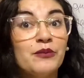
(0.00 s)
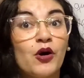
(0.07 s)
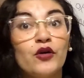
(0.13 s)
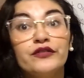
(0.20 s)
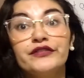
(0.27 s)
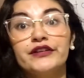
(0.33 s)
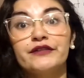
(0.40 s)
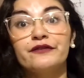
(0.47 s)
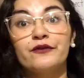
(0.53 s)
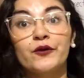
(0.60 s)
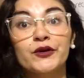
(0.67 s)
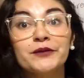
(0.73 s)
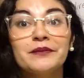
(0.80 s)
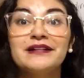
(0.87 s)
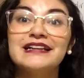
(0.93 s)
of the
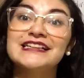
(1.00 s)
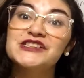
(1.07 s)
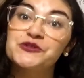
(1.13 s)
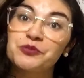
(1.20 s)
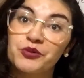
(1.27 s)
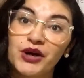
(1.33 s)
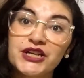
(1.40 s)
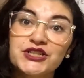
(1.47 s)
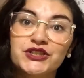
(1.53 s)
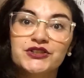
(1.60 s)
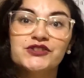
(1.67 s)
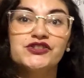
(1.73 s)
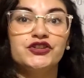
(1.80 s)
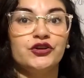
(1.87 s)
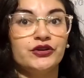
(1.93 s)
formal
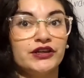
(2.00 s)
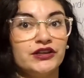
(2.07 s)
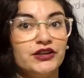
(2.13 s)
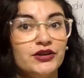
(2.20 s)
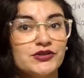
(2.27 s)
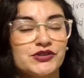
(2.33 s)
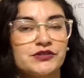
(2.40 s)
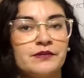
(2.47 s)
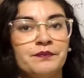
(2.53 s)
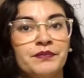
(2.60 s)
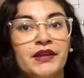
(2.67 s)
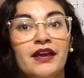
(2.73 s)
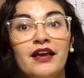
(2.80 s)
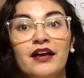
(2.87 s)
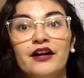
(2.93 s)
expressions you can use.
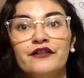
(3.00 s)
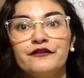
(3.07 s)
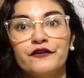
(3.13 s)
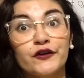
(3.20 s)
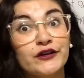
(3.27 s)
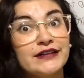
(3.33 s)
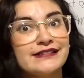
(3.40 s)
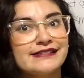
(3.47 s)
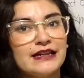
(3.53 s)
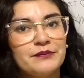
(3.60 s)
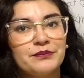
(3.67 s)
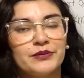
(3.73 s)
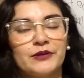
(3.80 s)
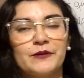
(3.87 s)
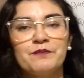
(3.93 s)
For
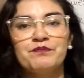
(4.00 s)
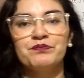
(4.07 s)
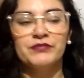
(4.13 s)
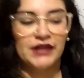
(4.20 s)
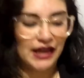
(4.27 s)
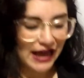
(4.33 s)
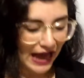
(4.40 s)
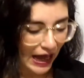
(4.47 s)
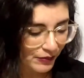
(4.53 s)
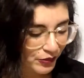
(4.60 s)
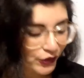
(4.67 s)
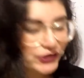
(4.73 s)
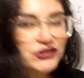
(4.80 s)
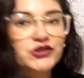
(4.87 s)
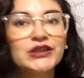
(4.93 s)
example, I'm going
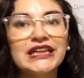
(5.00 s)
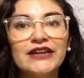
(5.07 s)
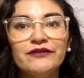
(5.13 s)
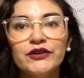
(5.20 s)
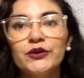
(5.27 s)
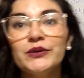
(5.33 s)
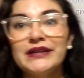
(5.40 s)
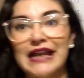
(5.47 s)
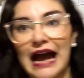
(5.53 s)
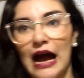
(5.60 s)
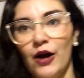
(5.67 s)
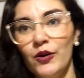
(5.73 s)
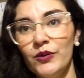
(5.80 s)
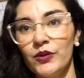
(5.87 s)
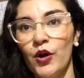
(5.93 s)
to give you
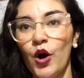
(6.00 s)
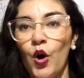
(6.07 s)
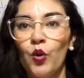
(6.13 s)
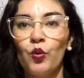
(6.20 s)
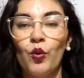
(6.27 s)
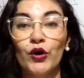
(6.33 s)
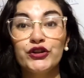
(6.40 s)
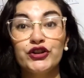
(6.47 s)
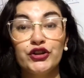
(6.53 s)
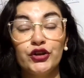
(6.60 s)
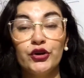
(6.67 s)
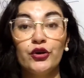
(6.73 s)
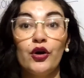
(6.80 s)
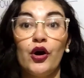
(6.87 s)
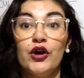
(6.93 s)
now what
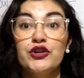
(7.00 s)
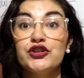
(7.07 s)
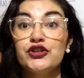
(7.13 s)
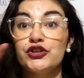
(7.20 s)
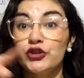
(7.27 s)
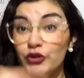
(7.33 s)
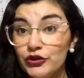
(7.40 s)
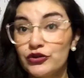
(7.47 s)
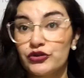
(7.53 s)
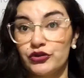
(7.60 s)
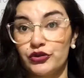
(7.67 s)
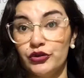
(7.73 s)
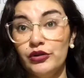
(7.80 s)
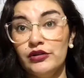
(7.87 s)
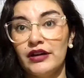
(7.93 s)
you should
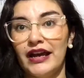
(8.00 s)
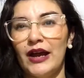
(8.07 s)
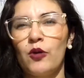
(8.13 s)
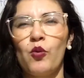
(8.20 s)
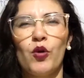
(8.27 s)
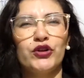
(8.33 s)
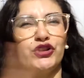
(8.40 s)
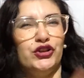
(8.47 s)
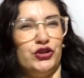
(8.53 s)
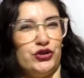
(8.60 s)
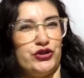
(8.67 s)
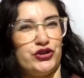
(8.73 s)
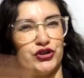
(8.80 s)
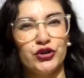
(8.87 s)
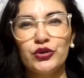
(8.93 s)
do and what you
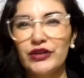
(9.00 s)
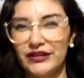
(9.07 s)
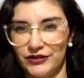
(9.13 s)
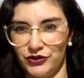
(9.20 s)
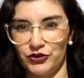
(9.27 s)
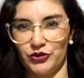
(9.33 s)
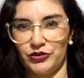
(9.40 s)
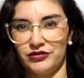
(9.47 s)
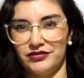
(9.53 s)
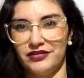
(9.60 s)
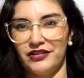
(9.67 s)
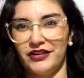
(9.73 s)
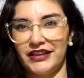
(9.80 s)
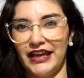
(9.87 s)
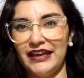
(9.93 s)
shouldn't do,
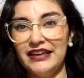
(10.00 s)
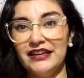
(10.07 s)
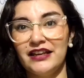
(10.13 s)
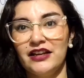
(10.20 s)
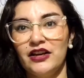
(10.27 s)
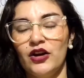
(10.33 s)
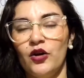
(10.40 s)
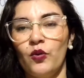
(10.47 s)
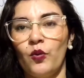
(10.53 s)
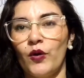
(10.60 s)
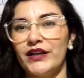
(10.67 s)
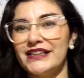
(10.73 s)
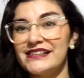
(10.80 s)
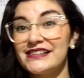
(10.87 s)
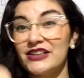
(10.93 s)
okay? What
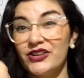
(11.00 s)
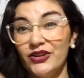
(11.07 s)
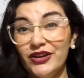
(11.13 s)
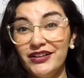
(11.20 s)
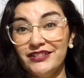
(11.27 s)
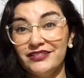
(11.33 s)
is good,